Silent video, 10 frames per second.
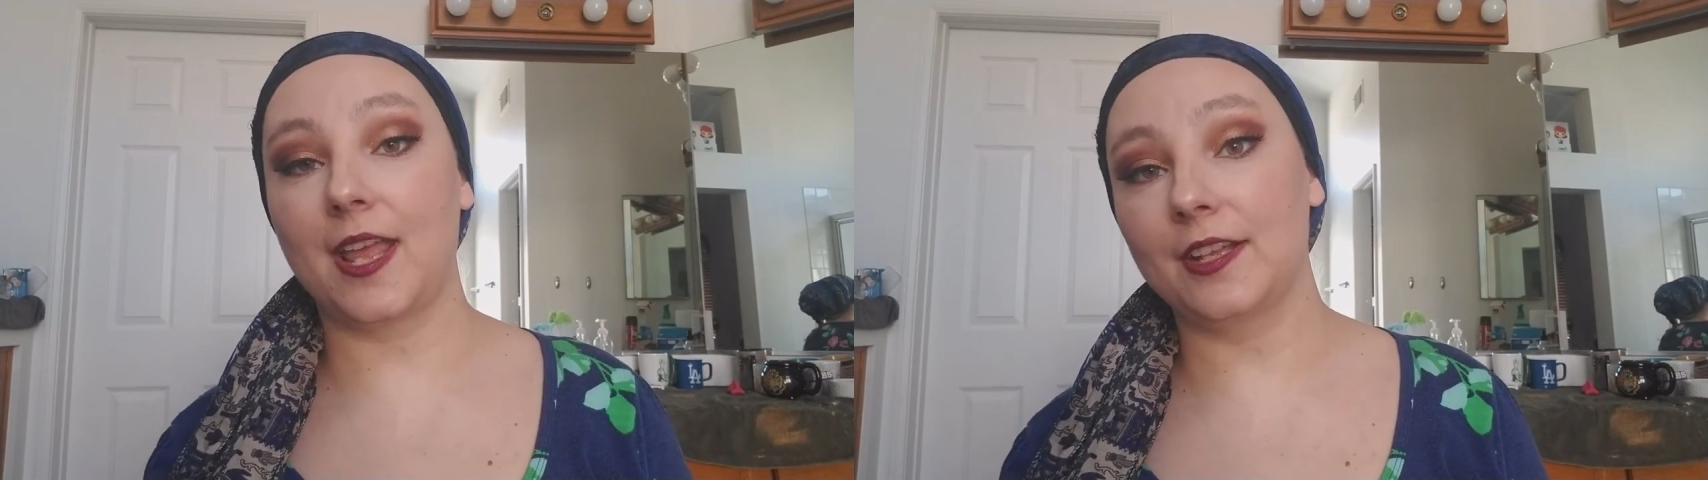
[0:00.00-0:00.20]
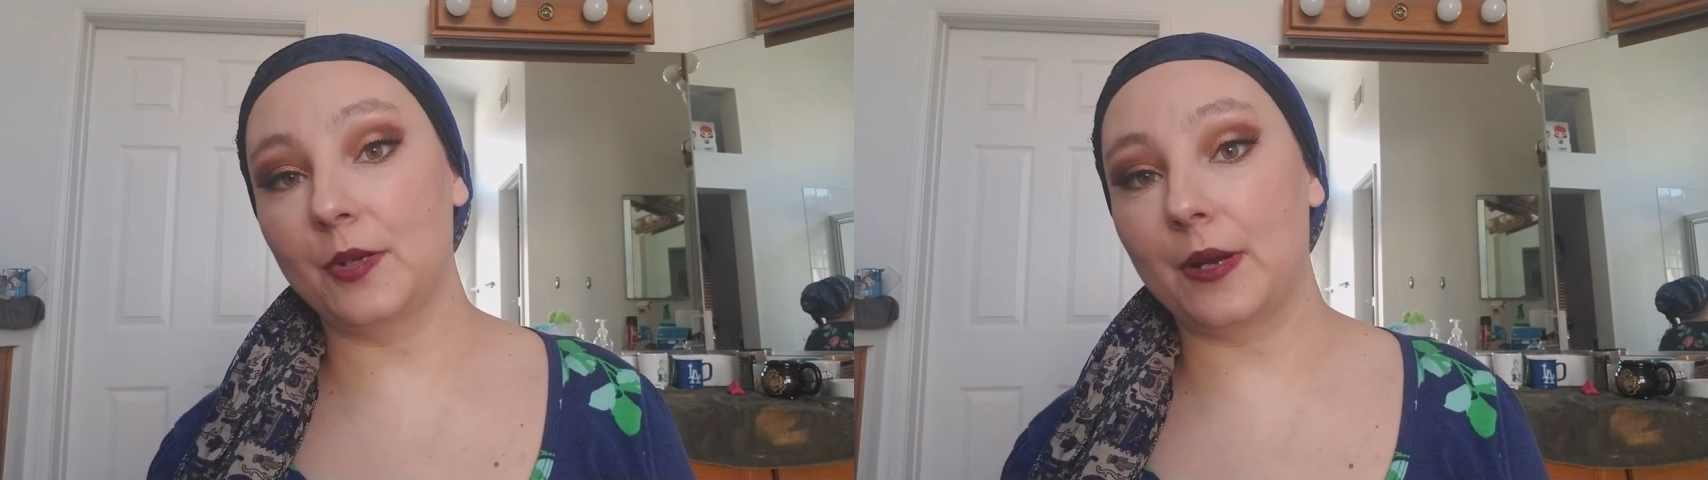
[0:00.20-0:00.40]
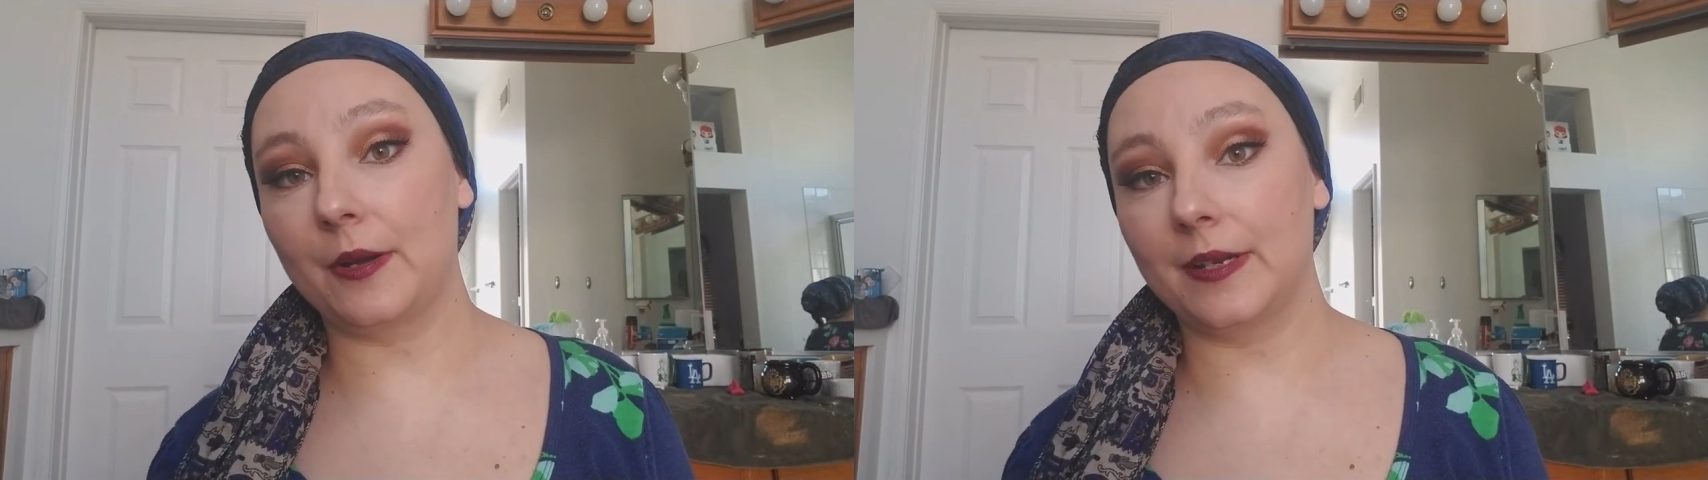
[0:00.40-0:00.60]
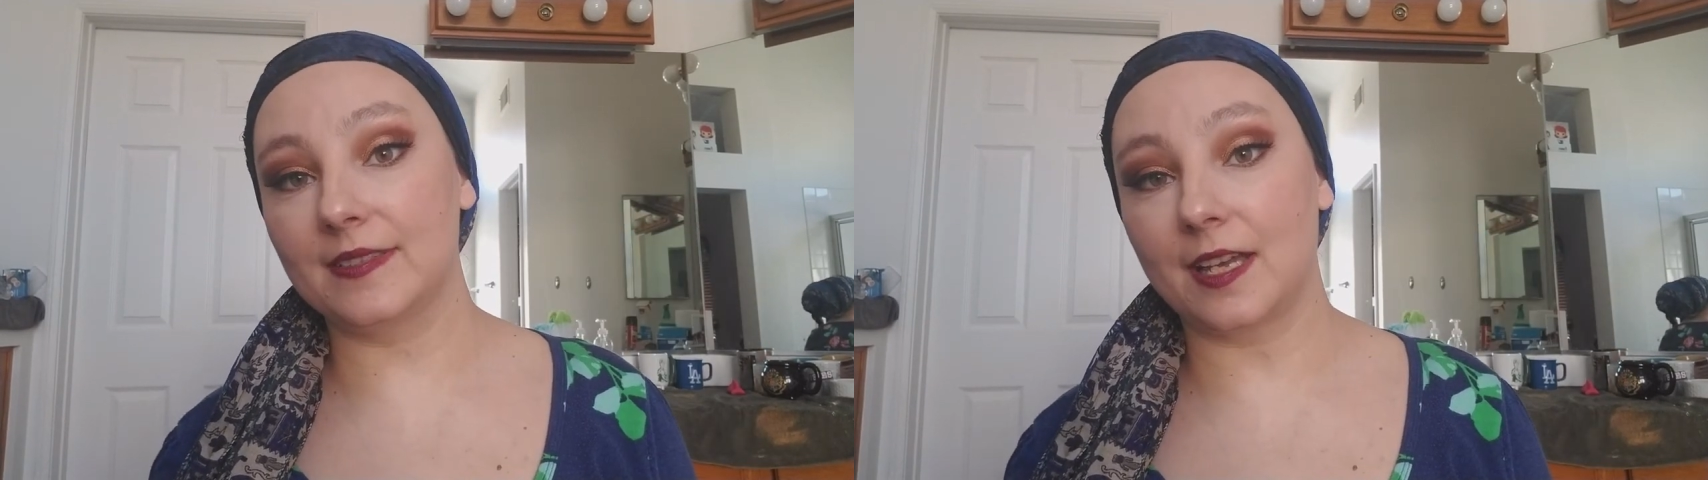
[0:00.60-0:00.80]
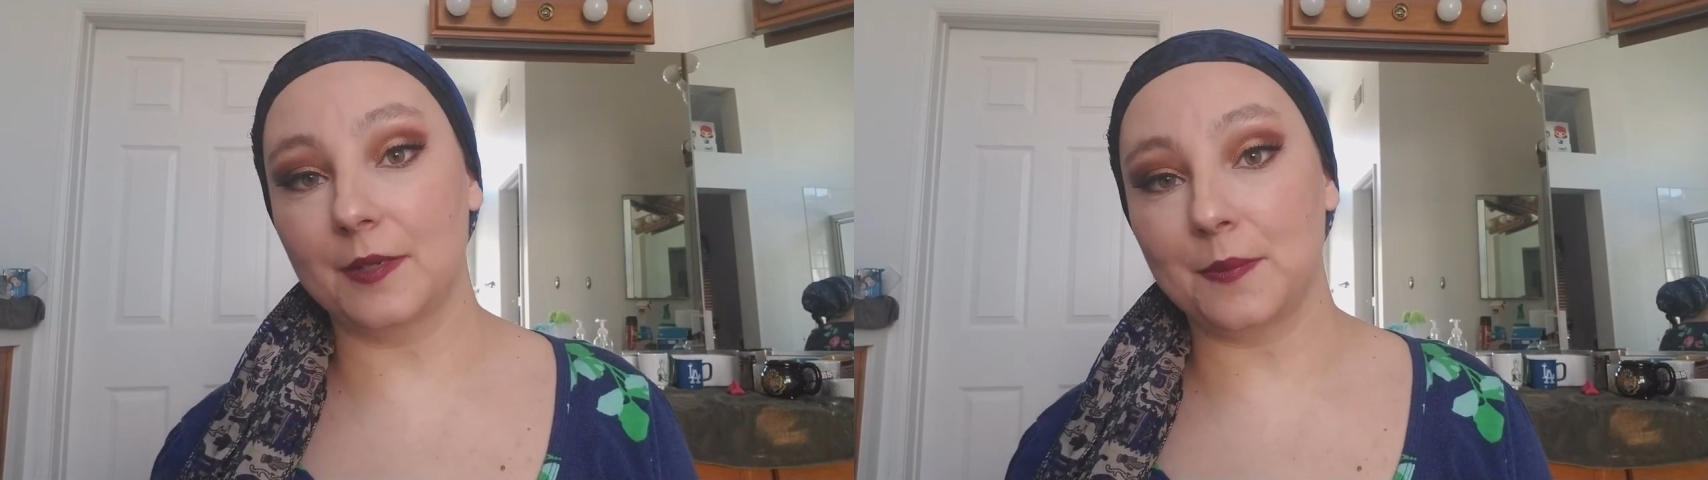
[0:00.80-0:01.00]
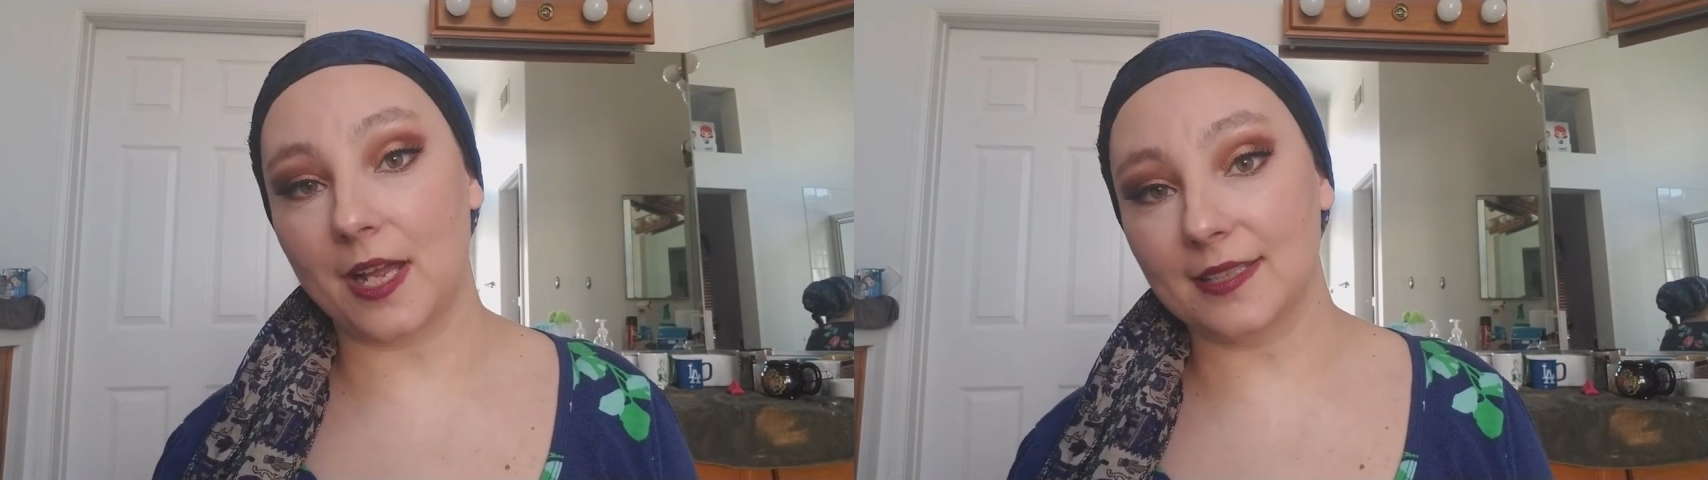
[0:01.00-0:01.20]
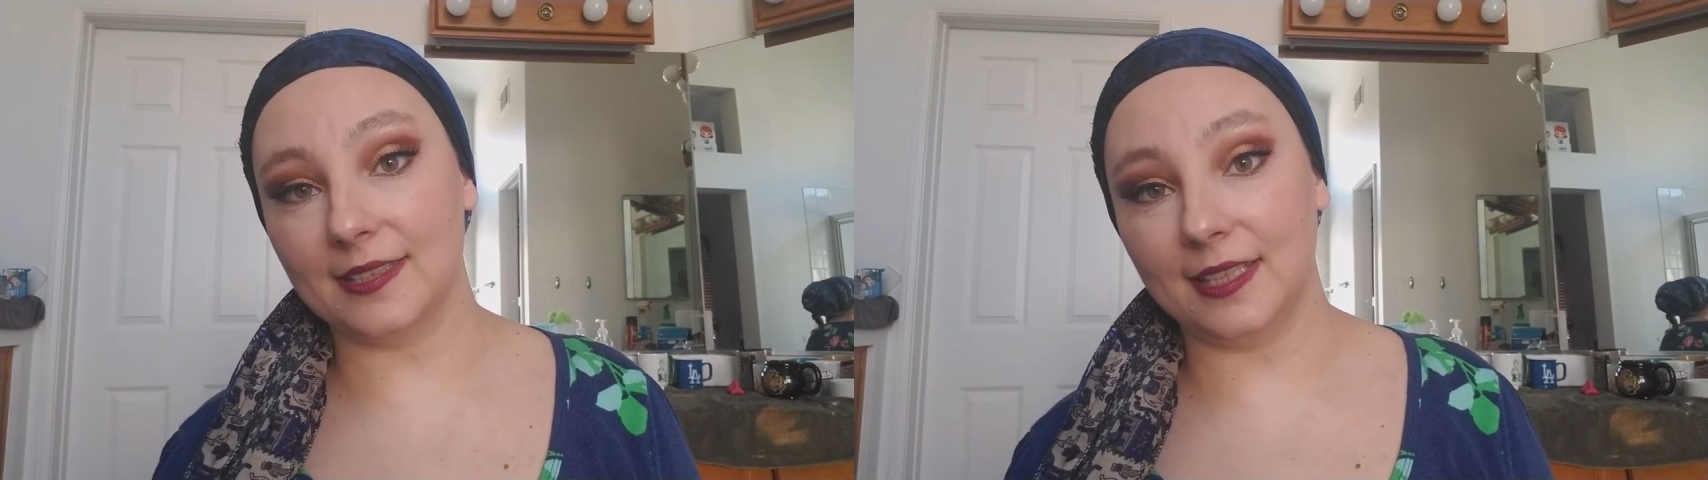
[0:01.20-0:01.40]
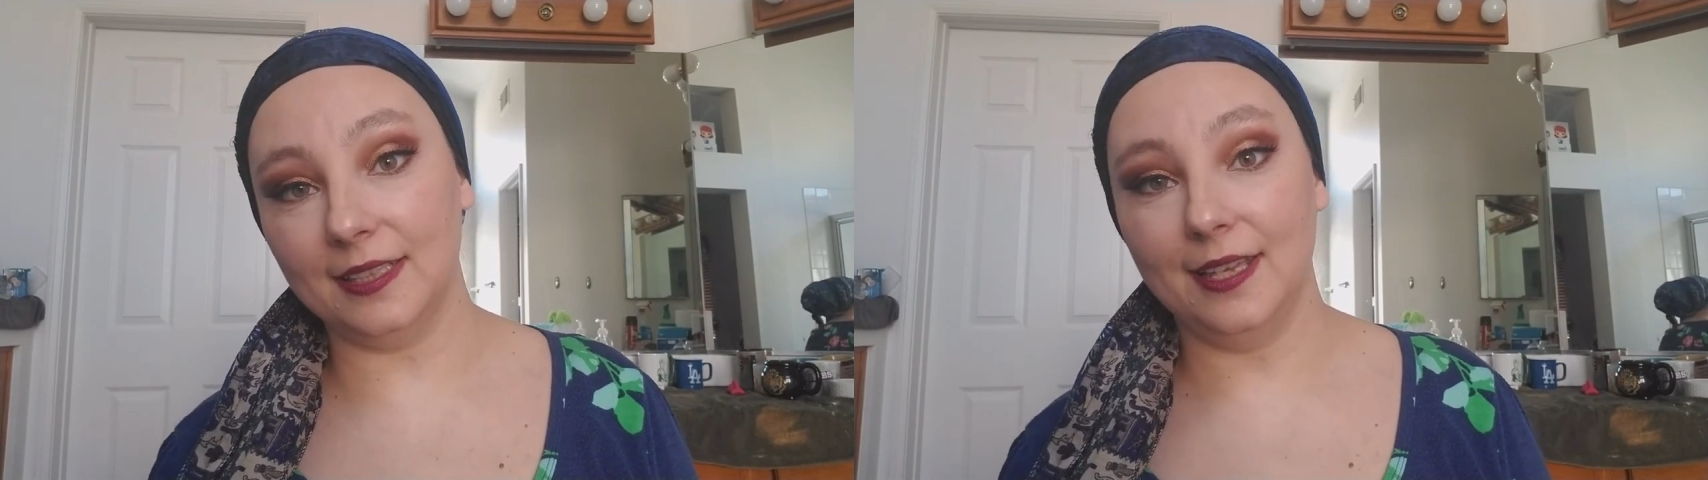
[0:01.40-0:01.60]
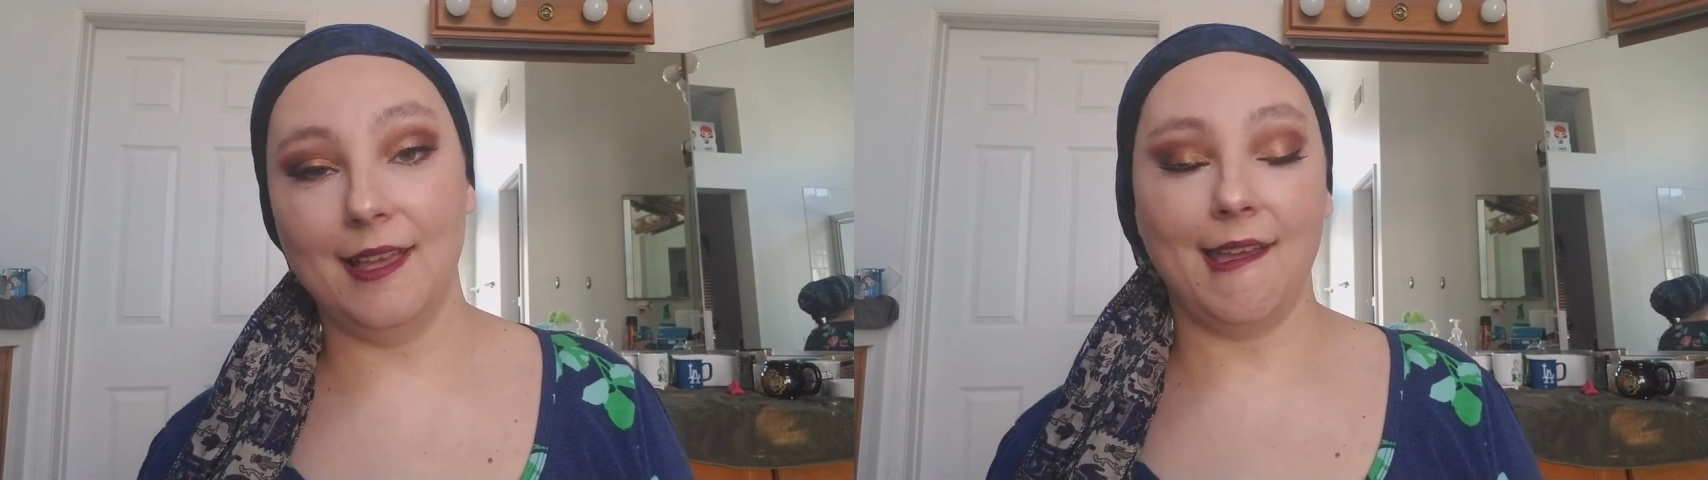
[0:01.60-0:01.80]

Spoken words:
January's unboxing,